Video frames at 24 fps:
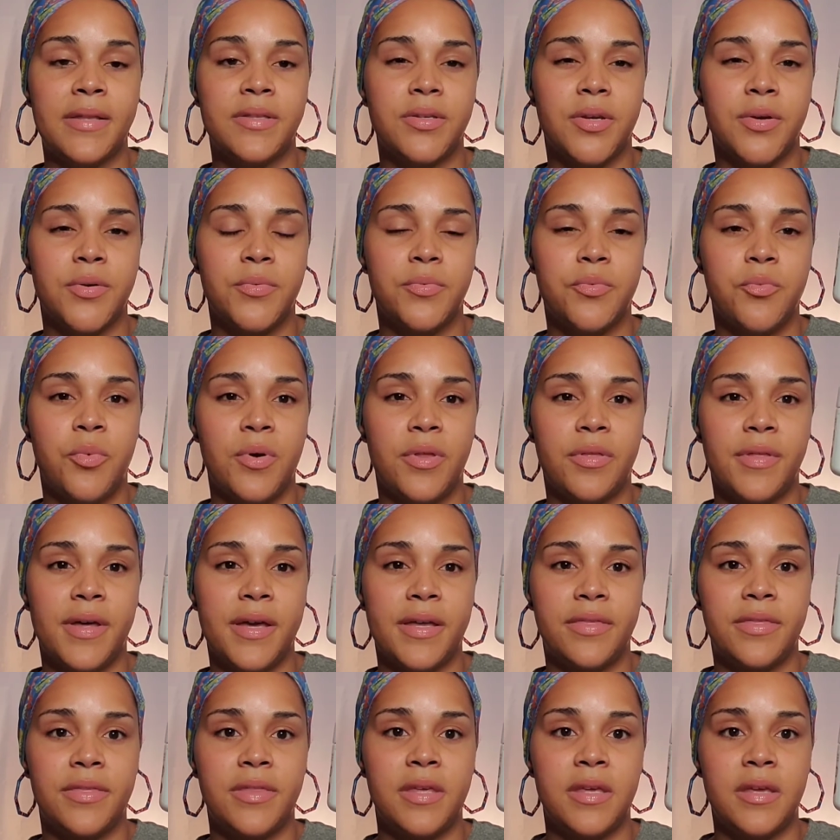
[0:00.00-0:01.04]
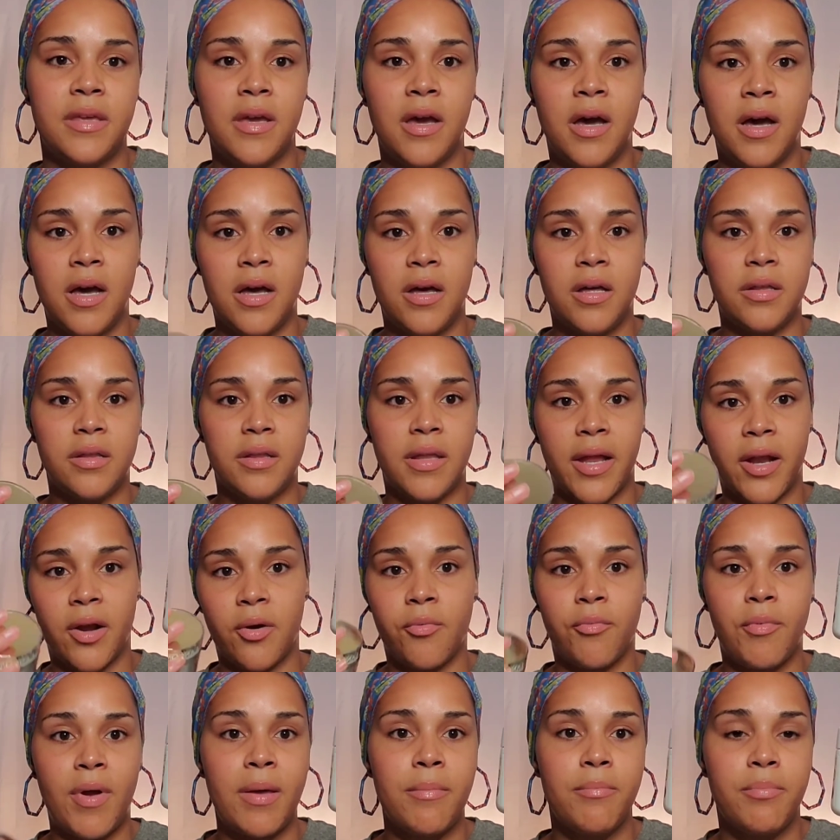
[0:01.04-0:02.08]
go with like the layer
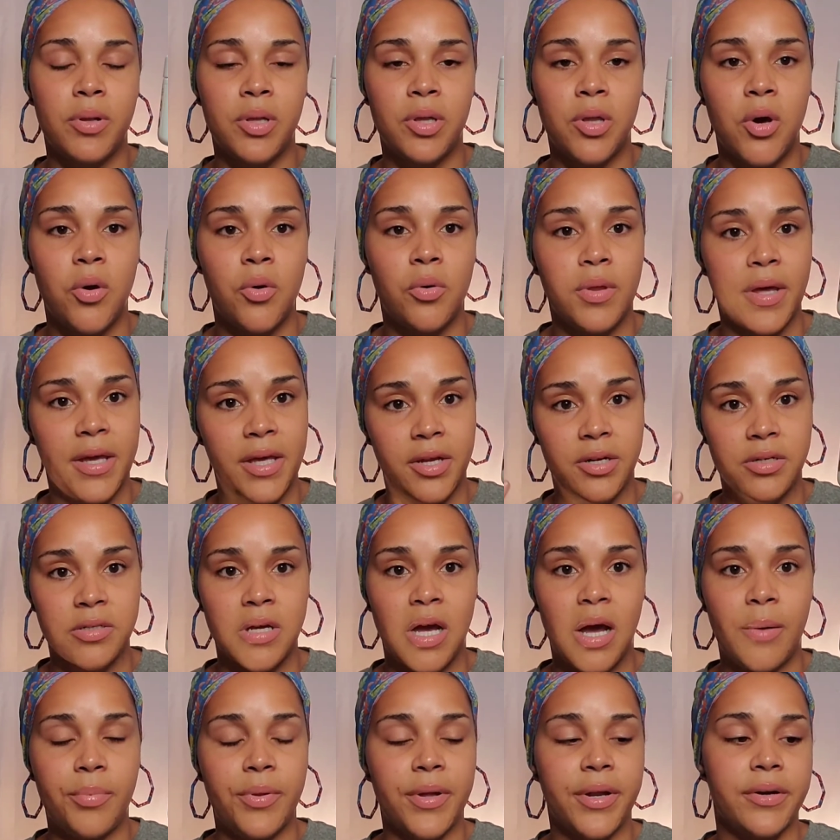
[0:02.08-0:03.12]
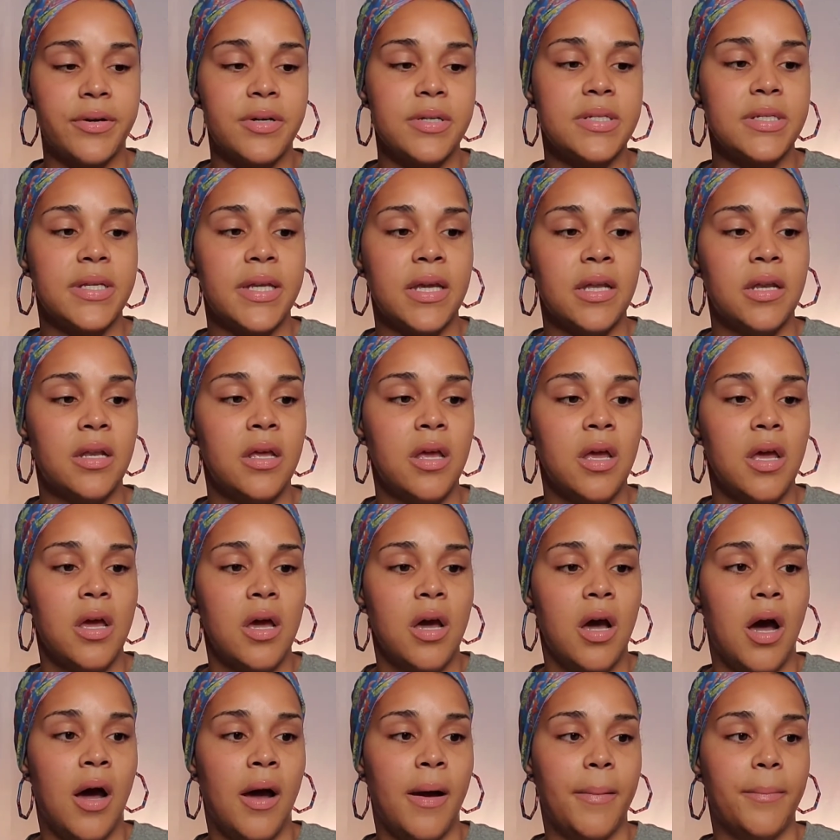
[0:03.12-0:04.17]
right below, like your top layer of skin.
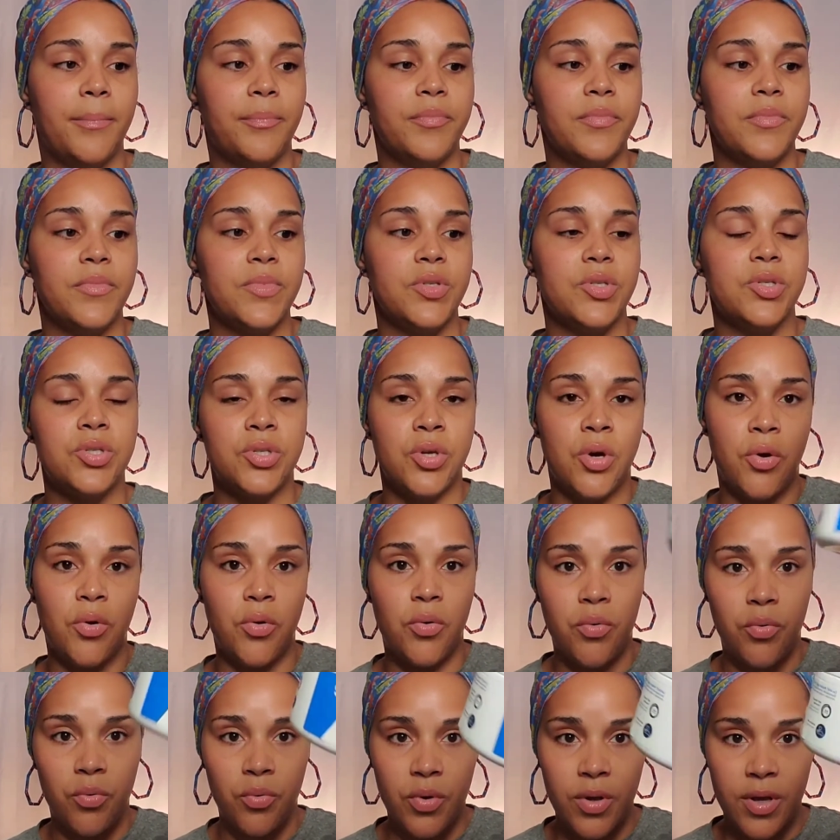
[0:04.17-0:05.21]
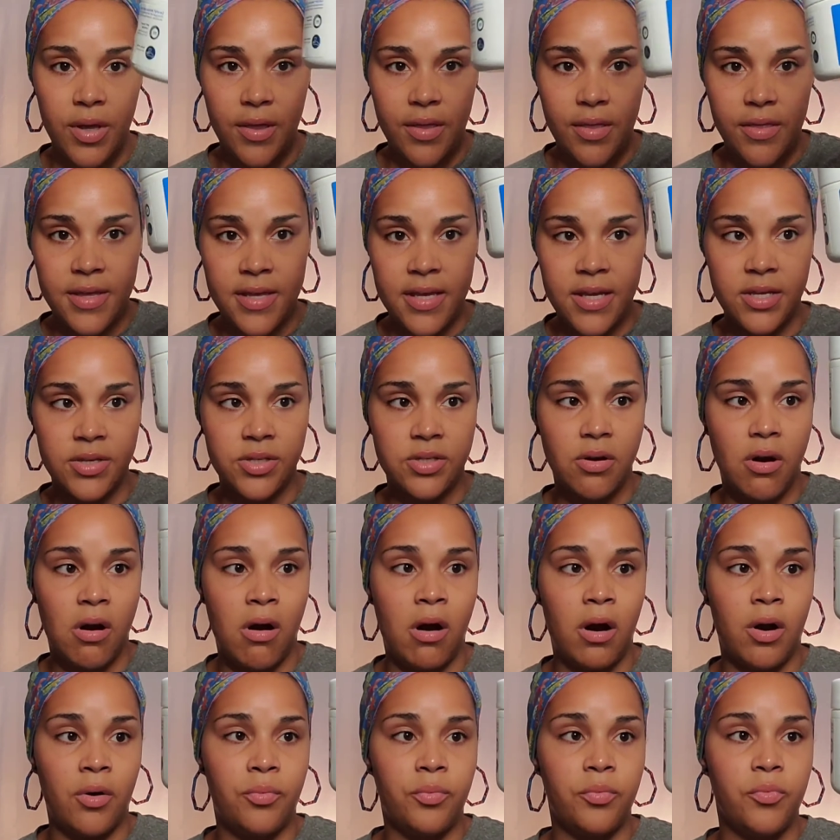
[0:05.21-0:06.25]
So these
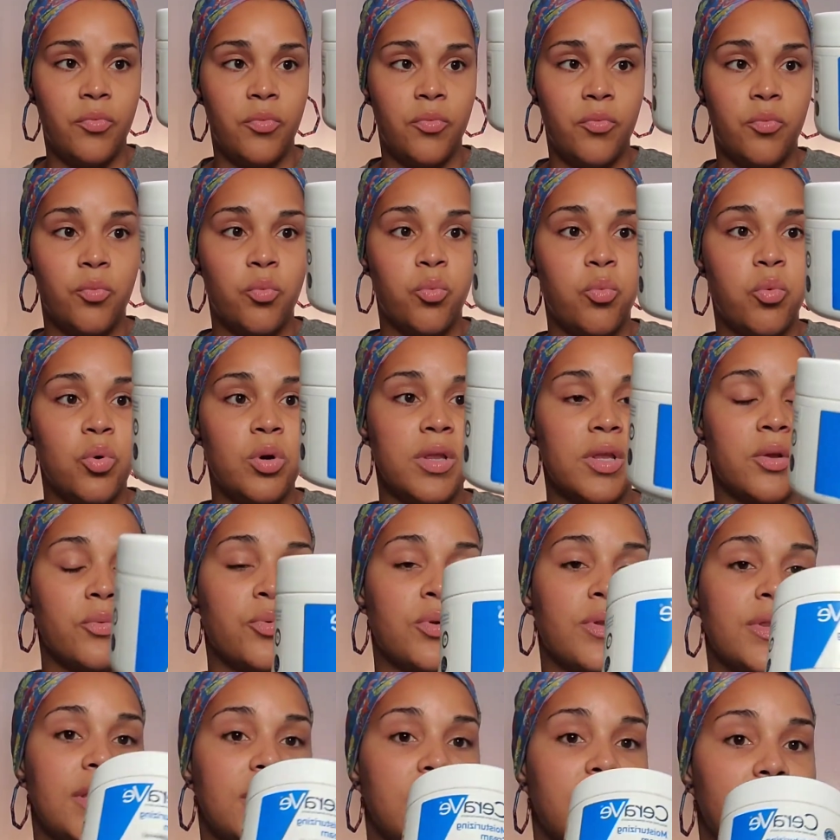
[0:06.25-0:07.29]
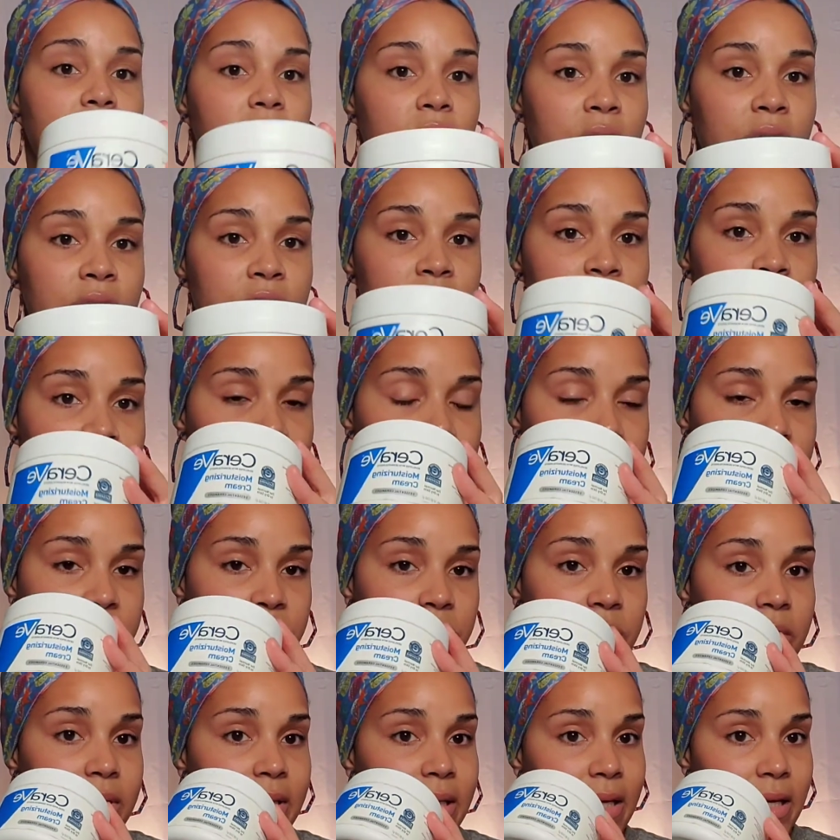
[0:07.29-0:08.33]
are really, really good to
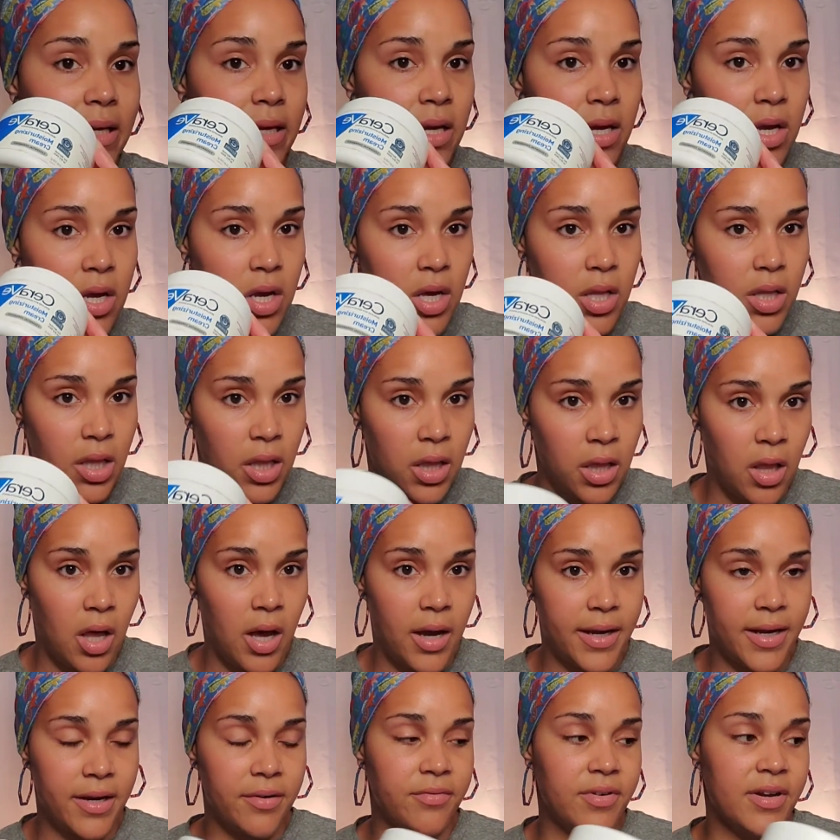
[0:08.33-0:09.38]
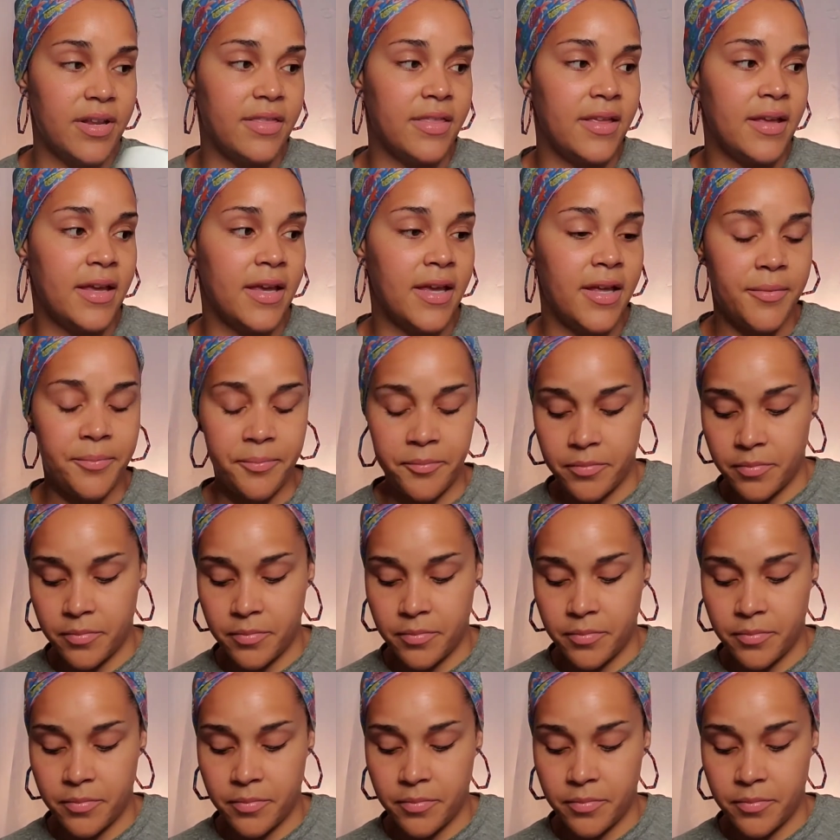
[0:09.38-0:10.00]
actually lock everything in.